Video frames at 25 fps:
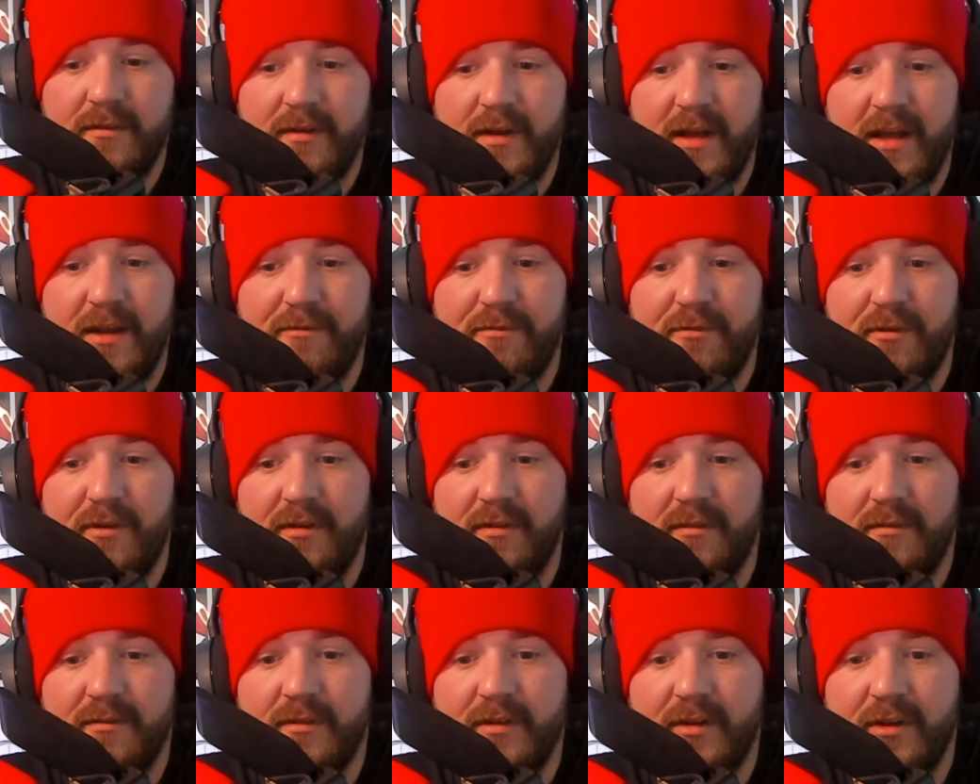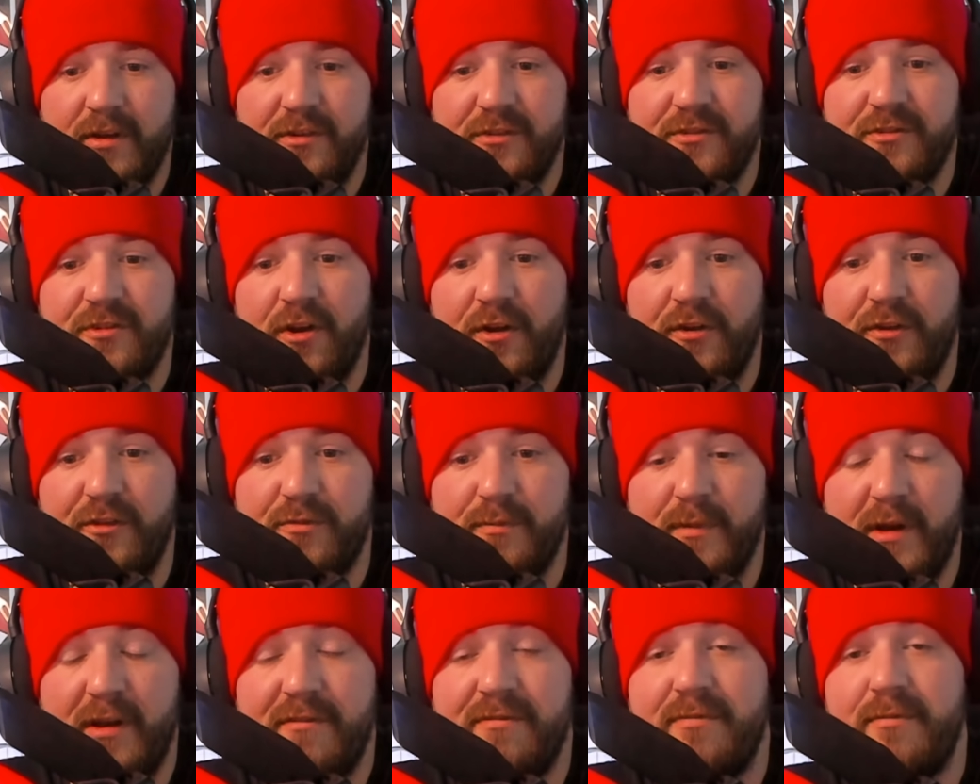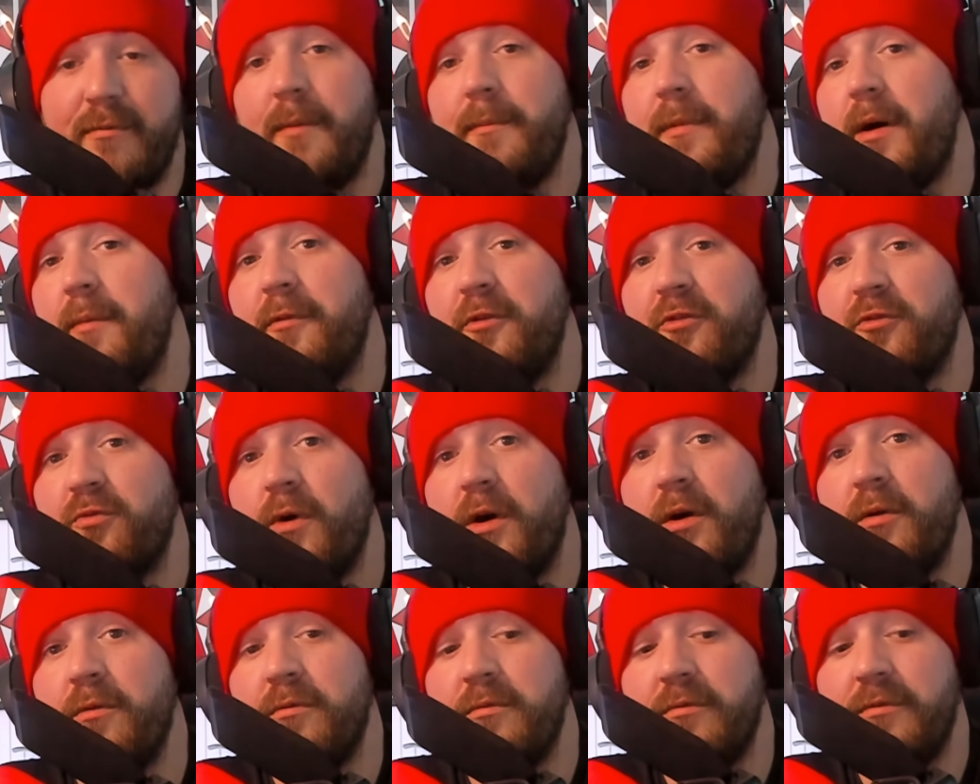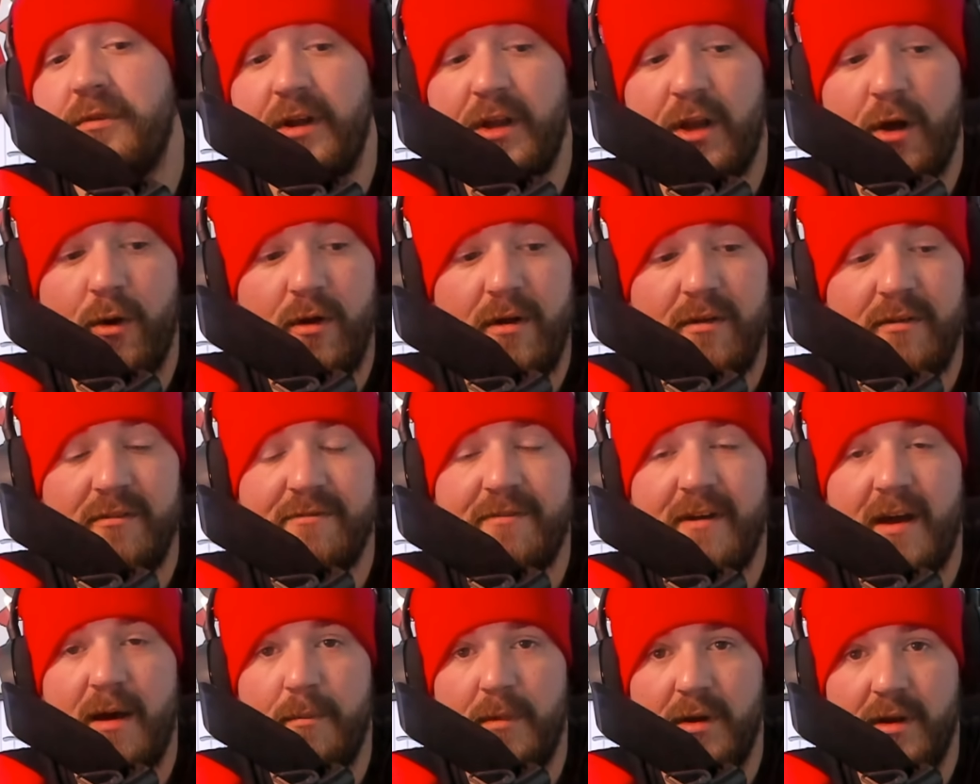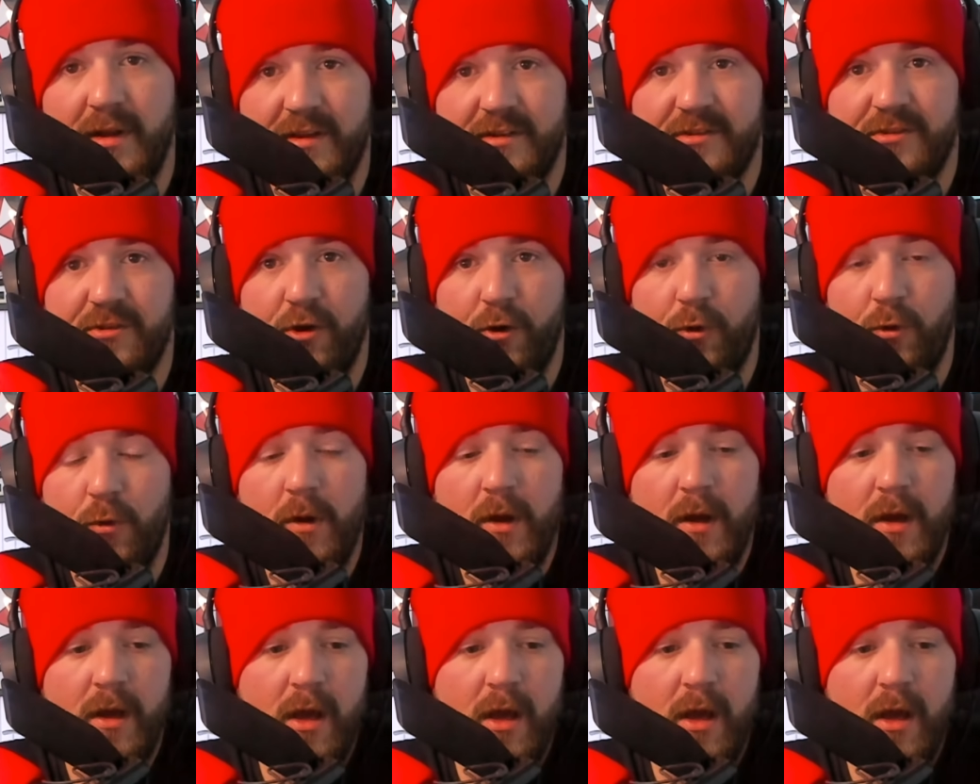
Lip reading: even concerns me for my mum as well, and family too.